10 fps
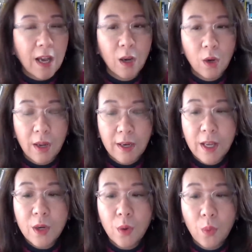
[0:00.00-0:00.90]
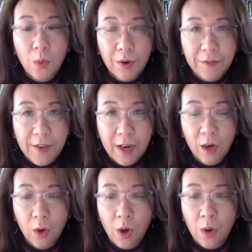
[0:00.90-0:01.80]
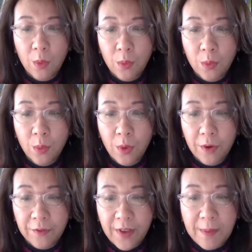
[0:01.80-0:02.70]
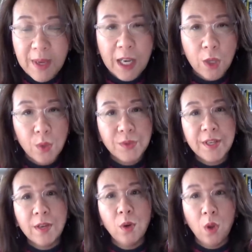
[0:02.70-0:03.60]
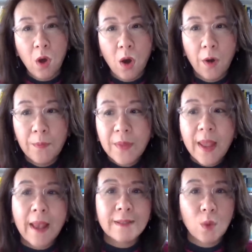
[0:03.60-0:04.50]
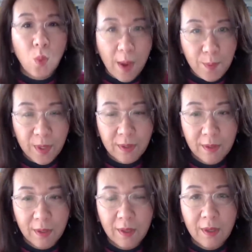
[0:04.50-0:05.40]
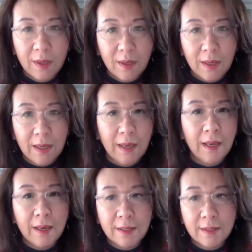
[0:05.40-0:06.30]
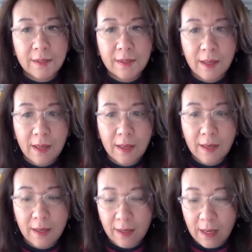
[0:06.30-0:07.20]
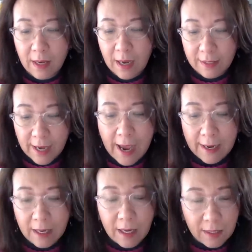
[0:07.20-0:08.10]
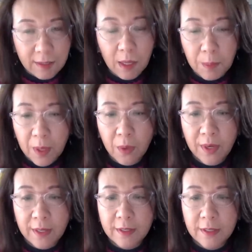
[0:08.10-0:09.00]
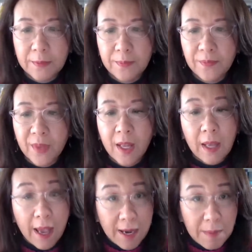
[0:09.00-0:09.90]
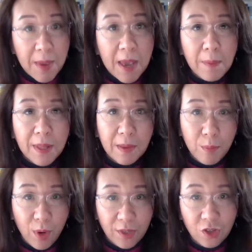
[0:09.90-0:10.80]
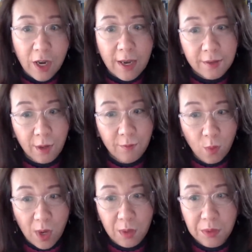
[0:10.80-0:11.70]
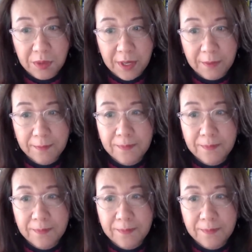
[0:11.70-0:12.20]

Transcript: A, a legal warfare, a law warfare, meaning using law as a weapon in its in in attacking its opponent. And it may be the brainchild of Wang Huning.